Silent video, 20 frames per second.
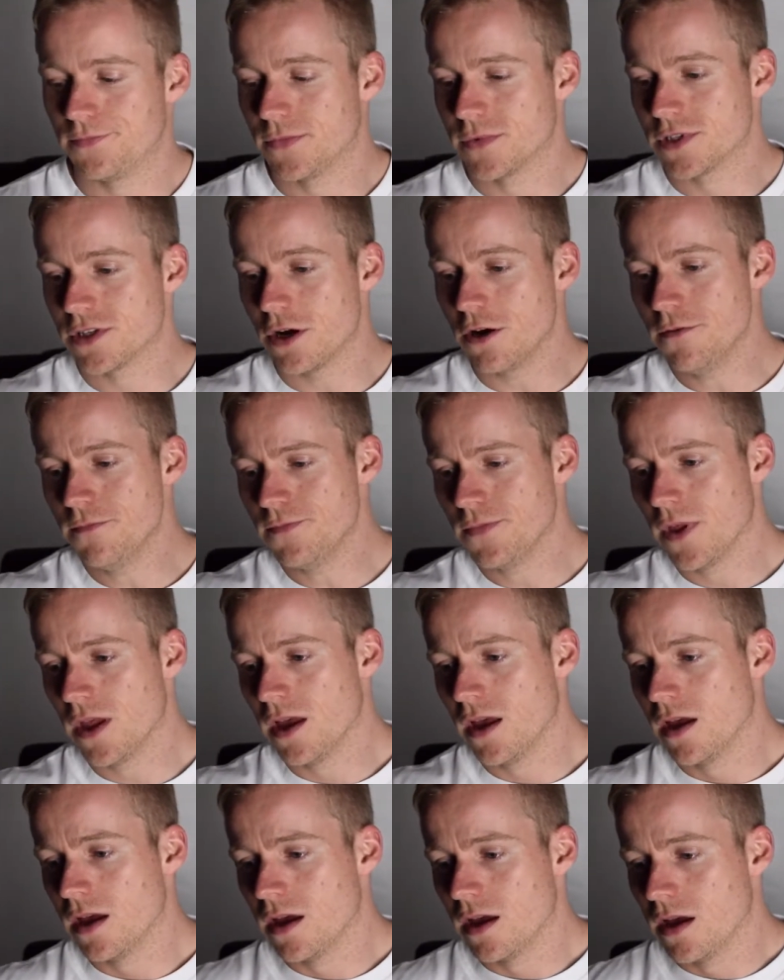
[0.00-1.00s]
So
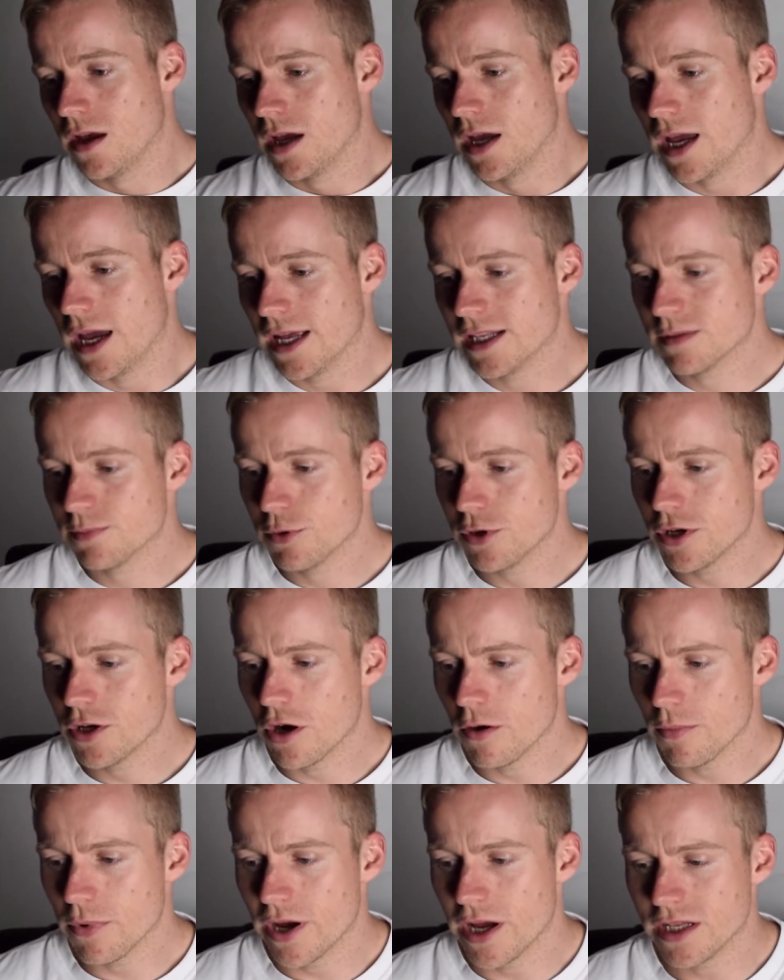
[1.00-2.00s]
it's pretty
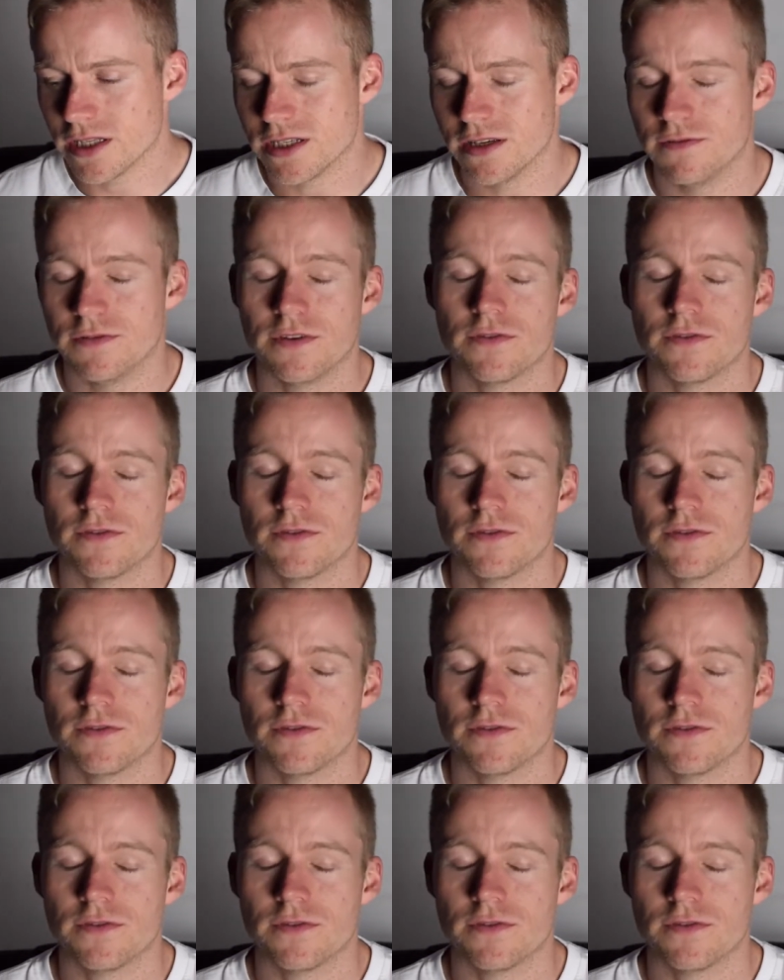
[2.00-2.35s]
comprehensive.